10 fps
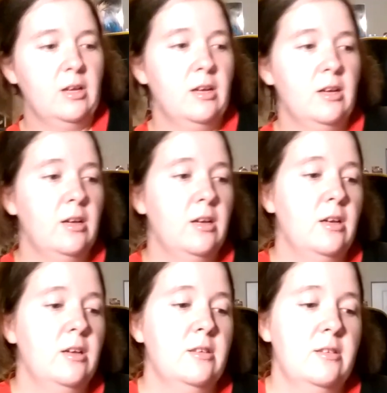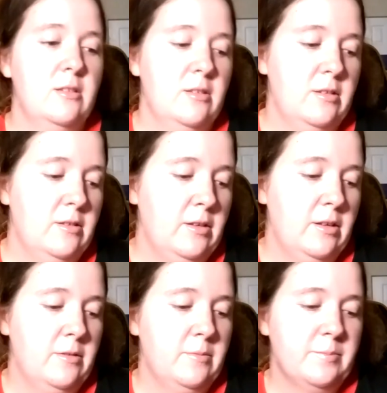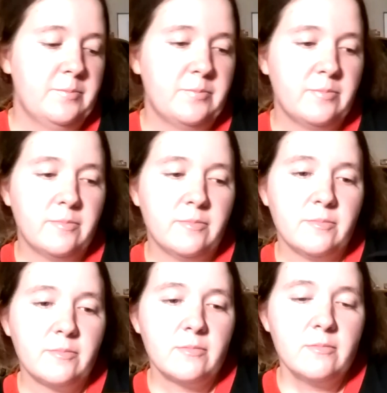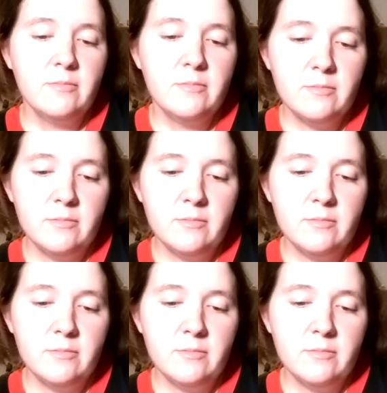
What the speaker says: Nothing is said.